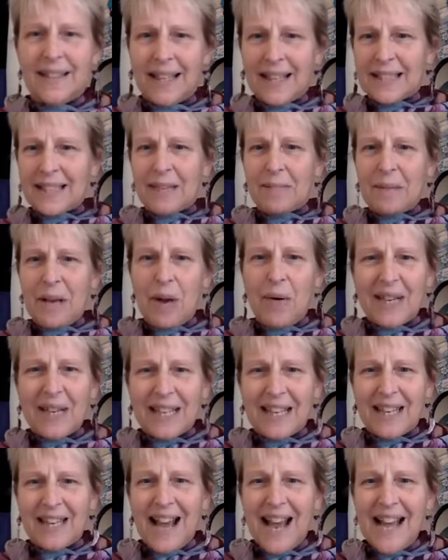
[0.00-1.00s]
Except now I
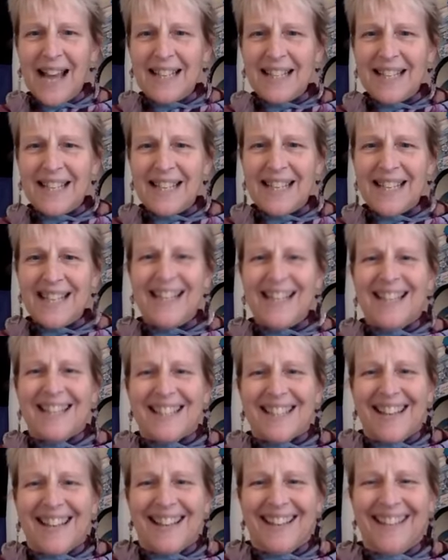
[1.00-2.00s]
can. Hi,
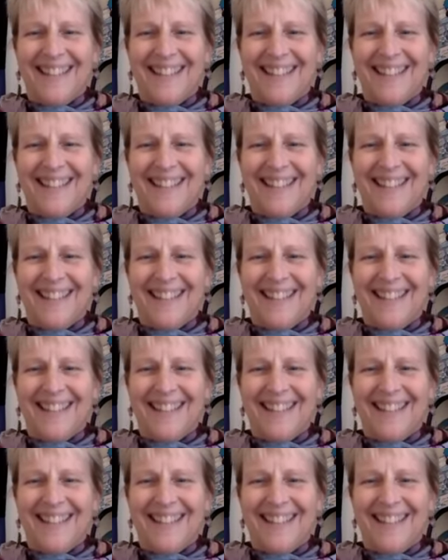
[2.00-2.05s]
Denise.